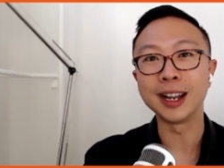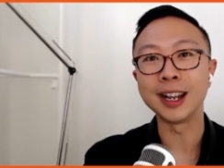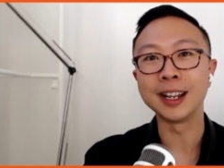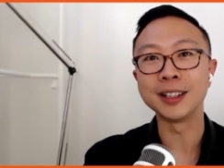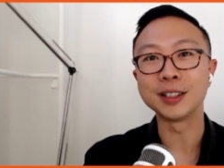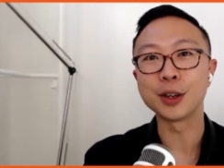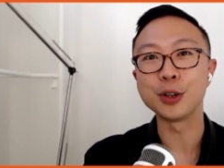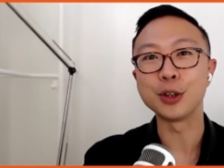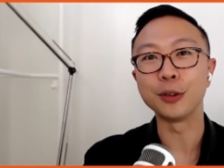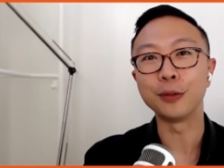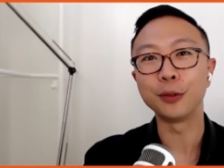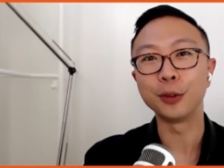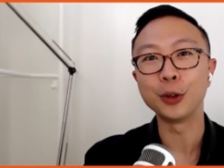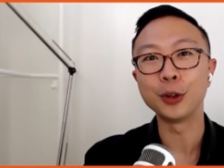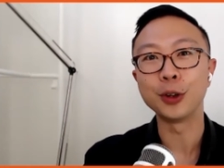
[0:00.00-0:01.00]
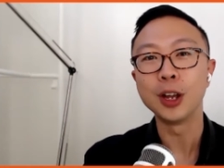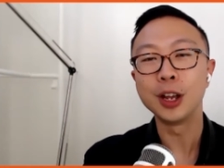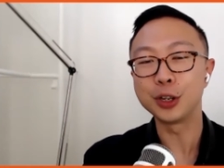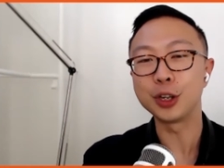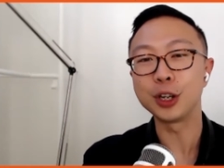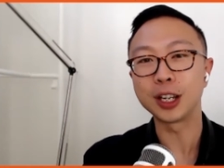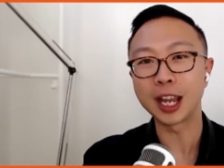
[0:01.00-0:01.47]
And so
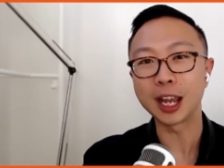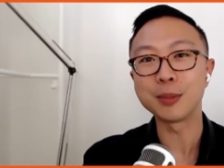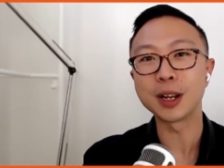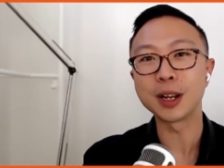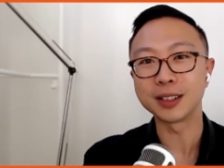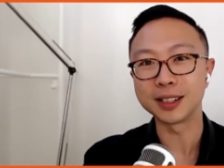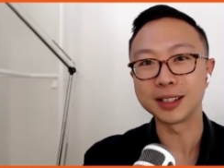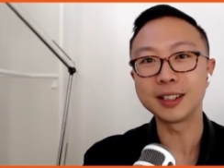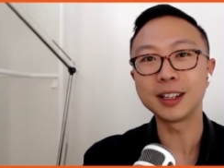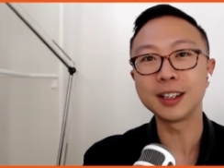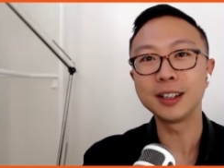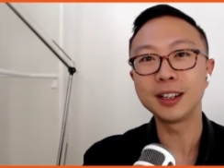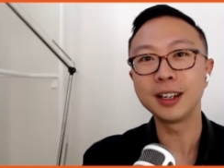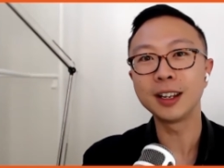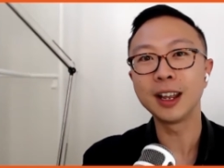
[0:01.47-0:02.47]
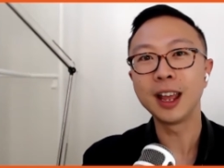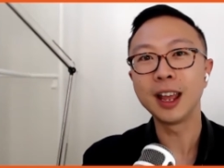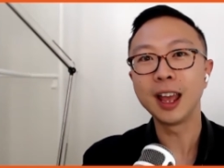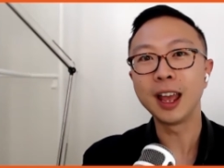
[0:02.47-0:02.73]
she came down to Sydney,